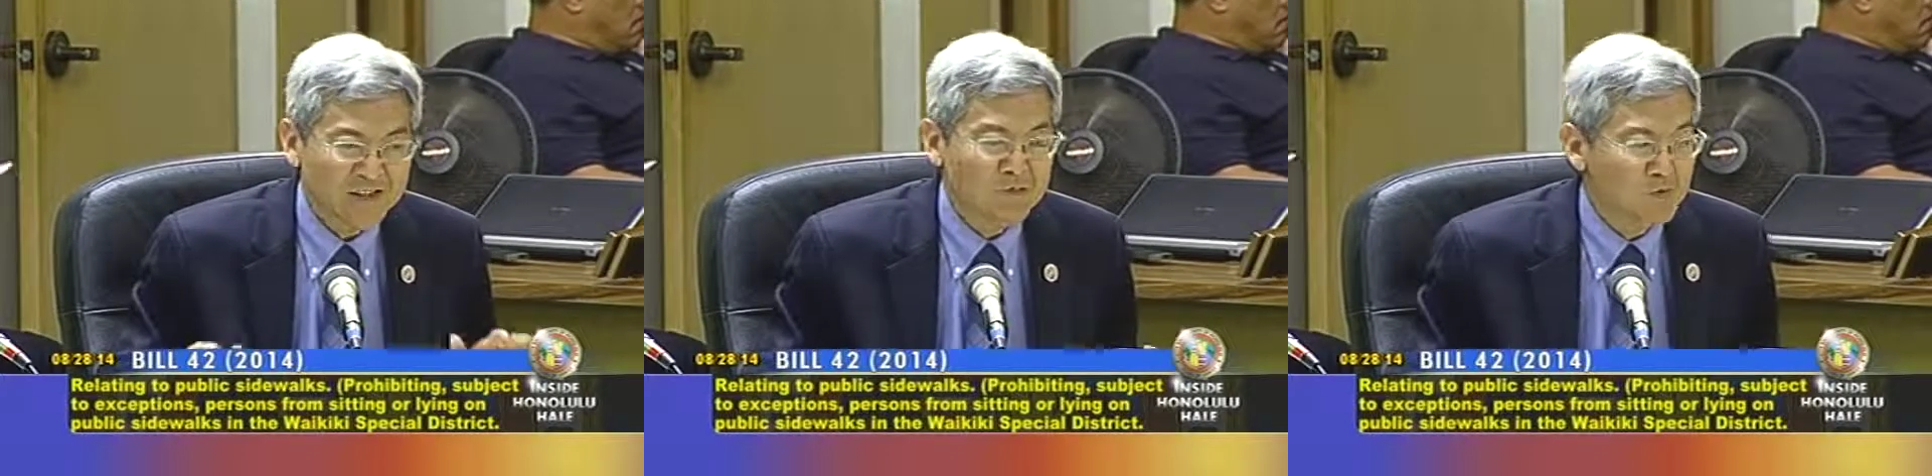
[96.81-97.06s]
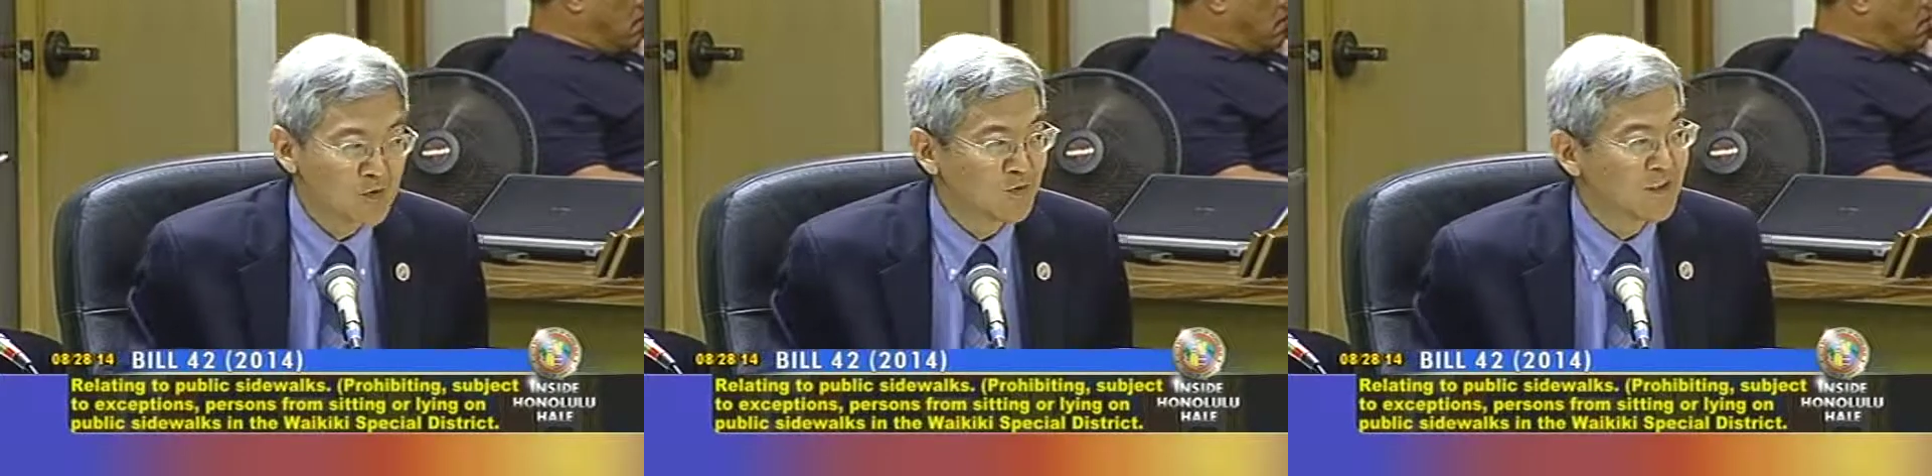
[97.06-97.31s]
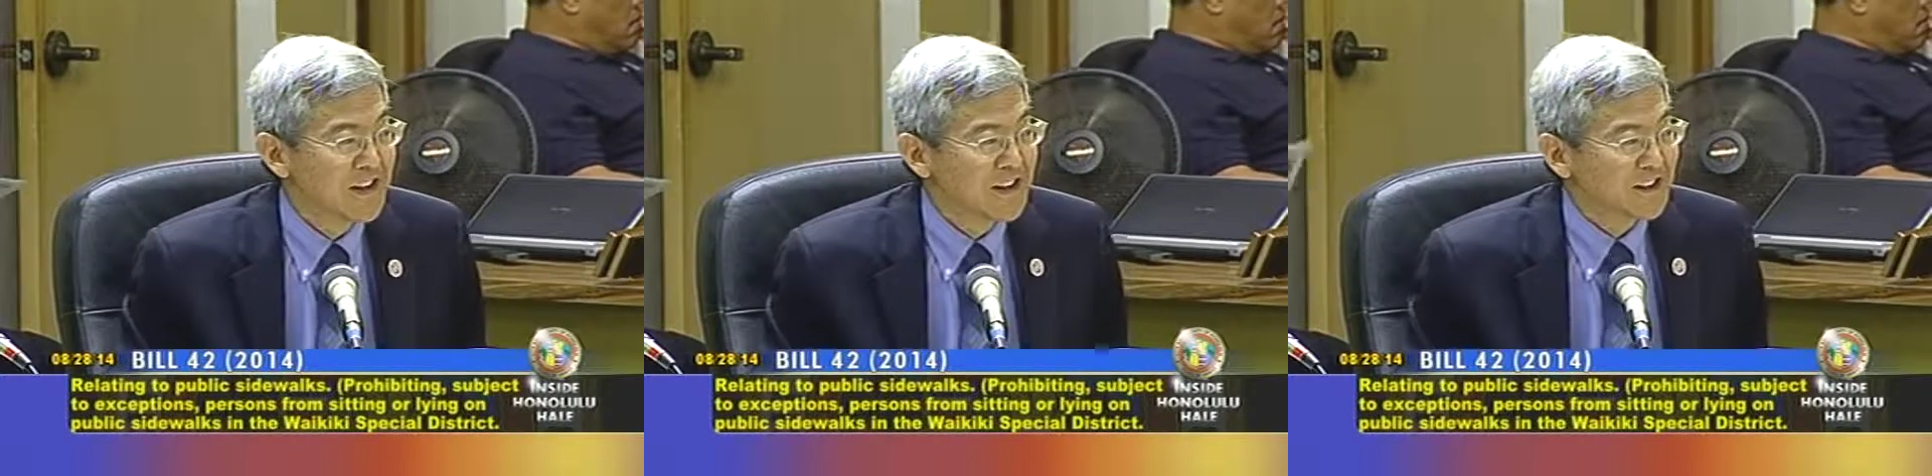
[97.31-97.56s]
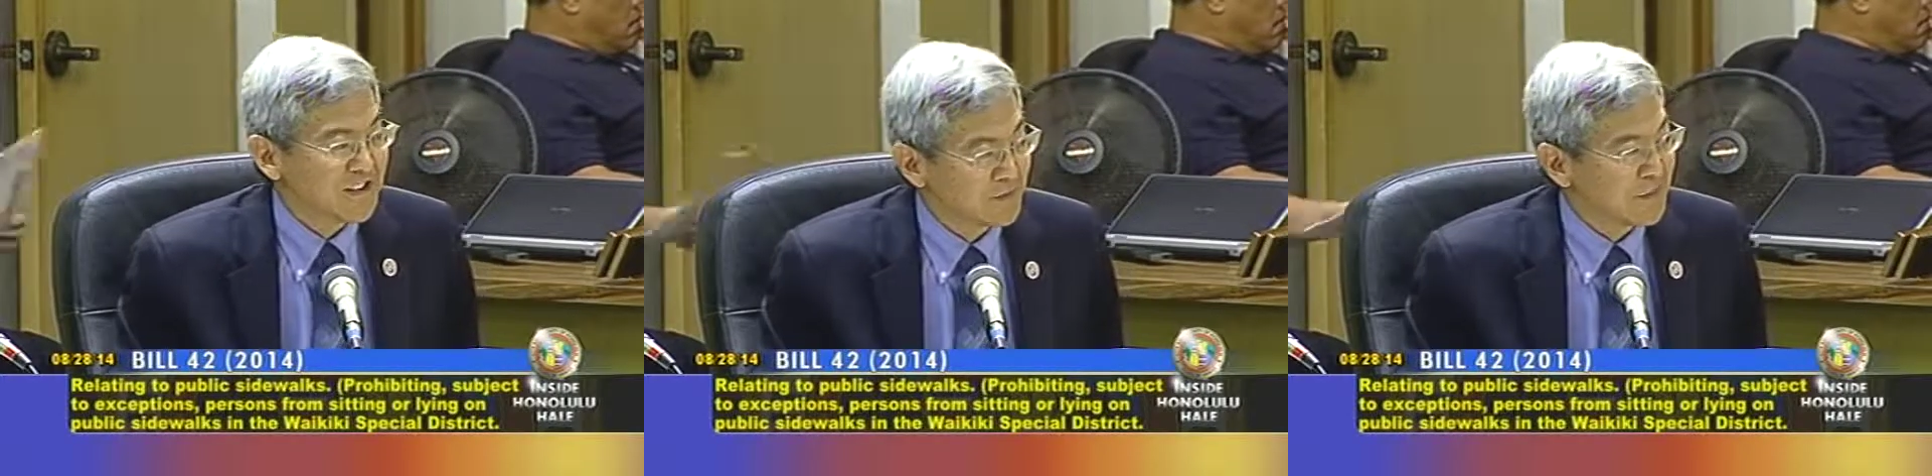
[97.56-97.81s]
to move
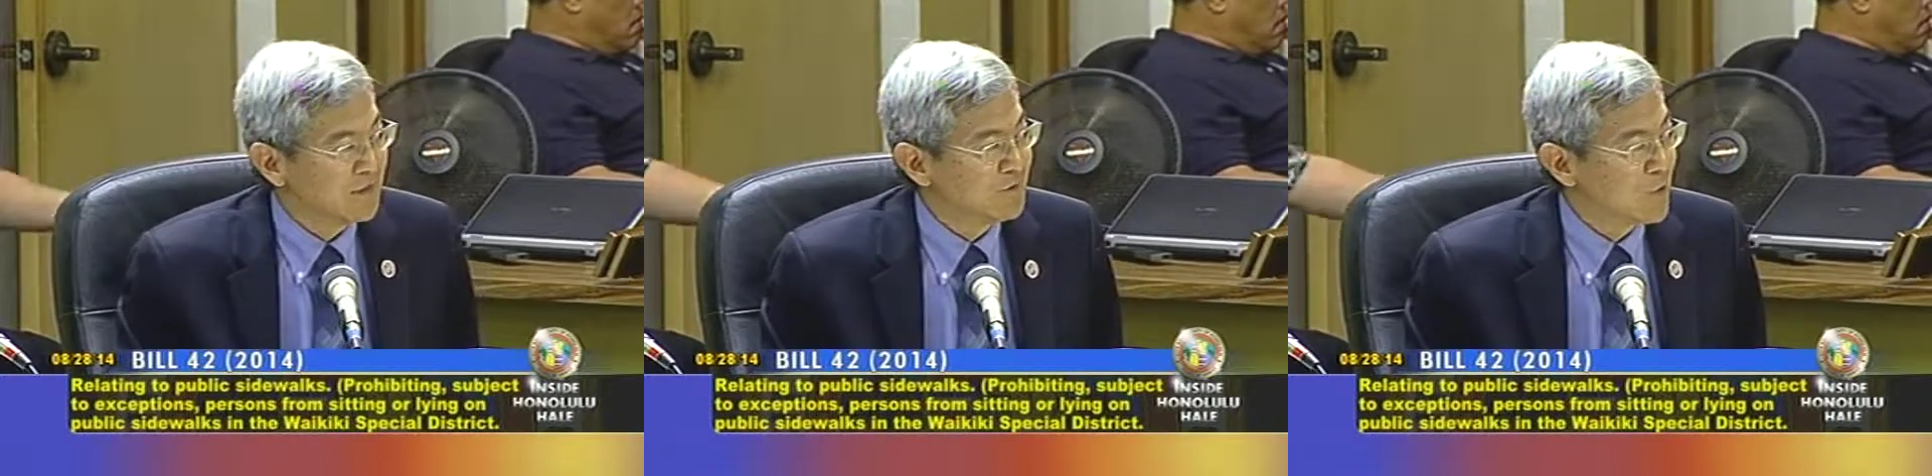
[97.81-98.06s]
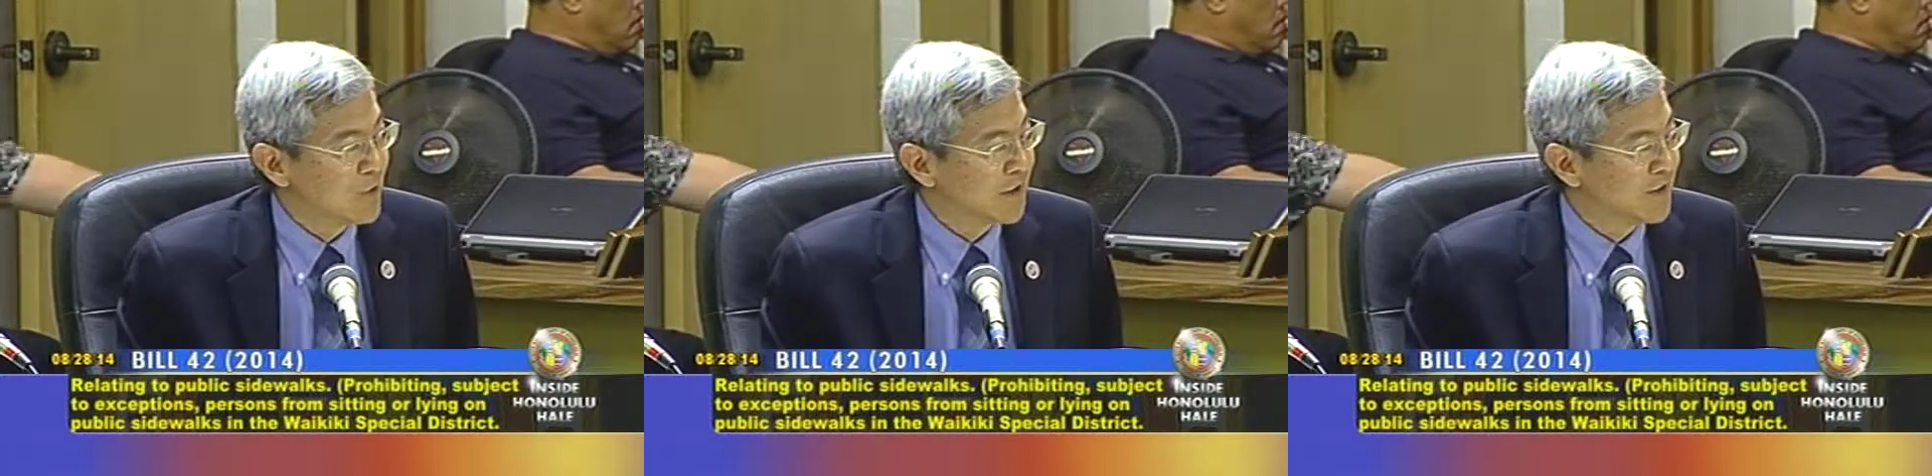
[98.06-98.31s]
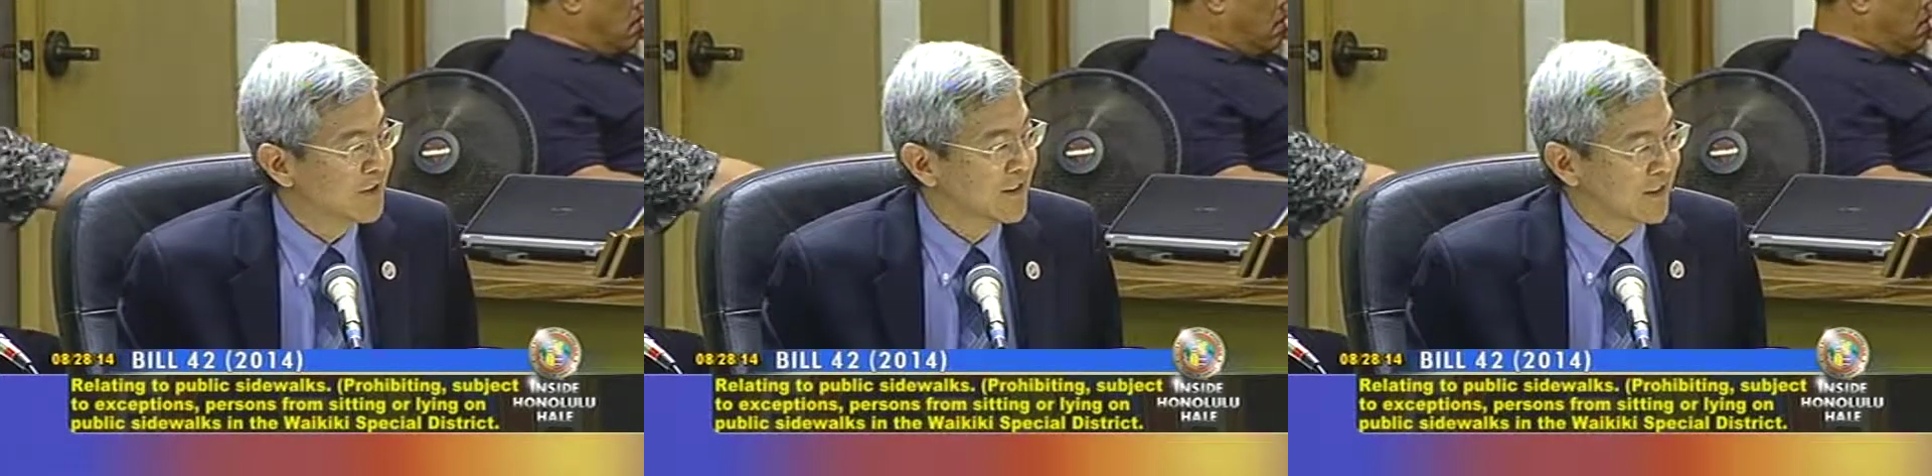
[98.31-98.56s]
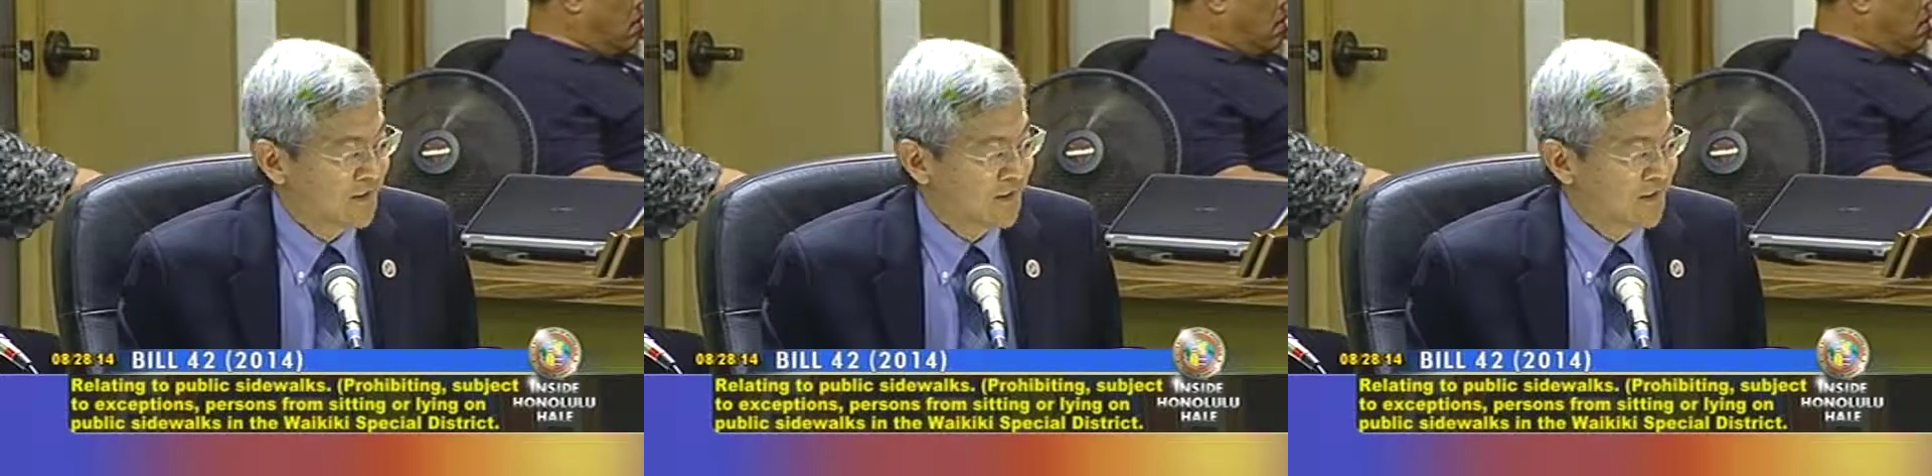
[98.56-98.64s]
something forward,